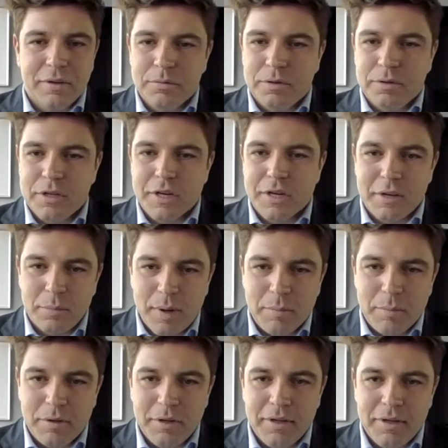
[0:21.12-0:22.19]
with the Czech
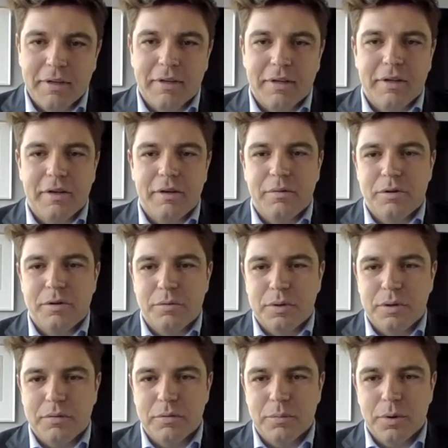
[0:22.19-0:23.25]
Republic, which
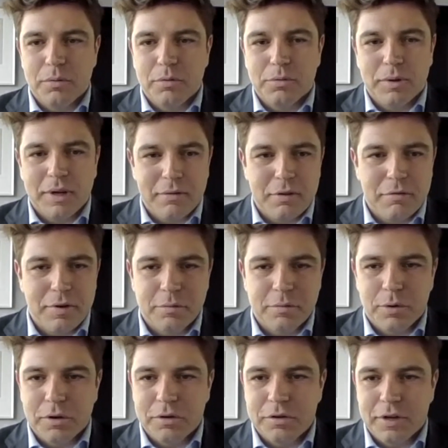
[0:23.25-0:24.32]
we supposed to have the
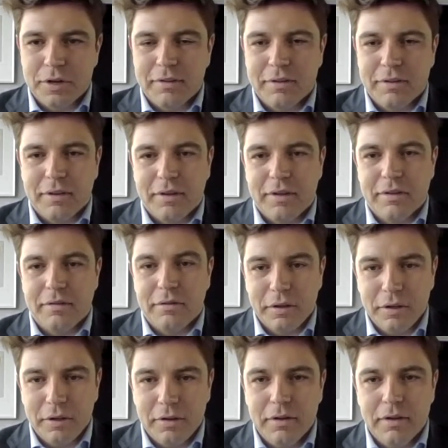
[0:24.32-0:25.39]
first project
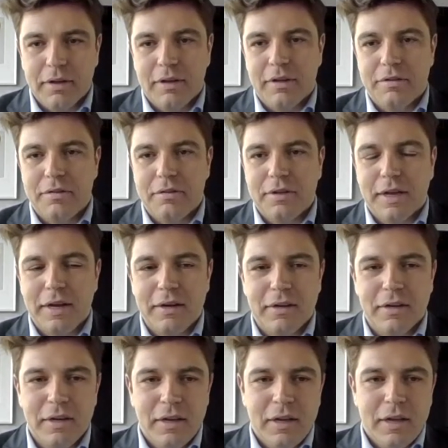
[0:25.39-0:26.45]
still this year.
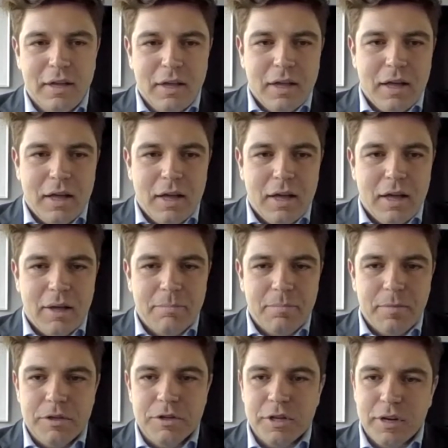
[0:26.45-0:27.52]

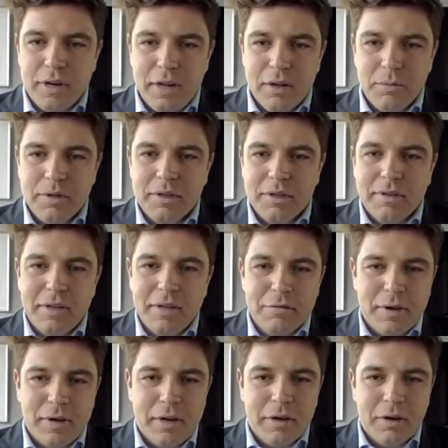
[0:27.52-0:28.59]
In general, we did
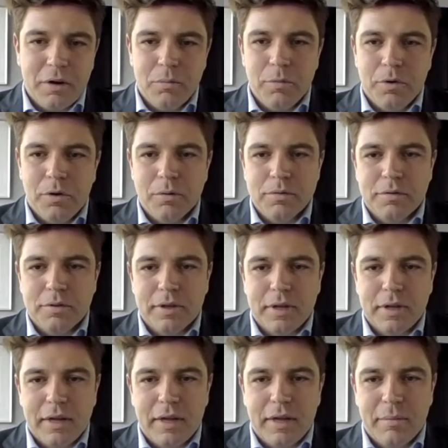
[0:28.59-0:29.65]
deliver almost
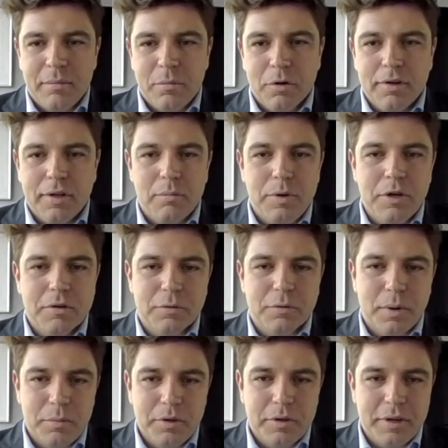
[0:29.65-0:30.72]
more than a million
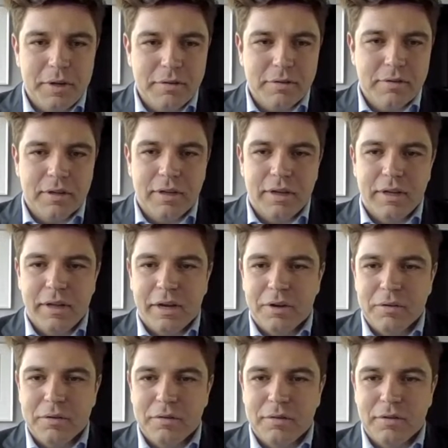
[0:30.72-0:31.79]
square meters
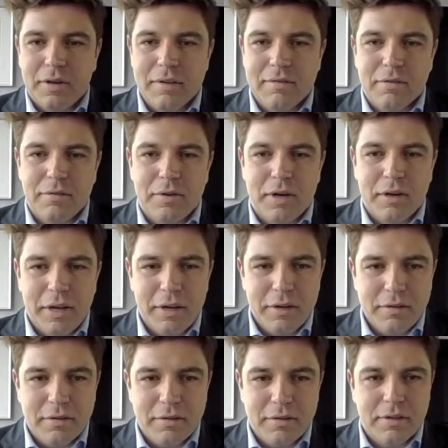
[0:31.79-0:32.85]
across the last several
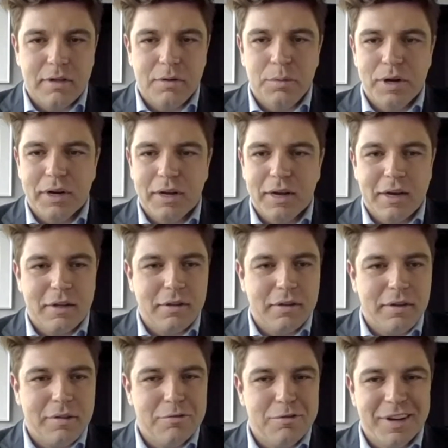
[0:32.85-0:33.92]
years. We are
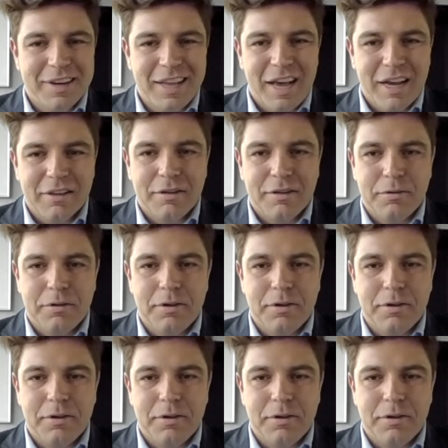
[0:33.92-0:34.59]
currently very active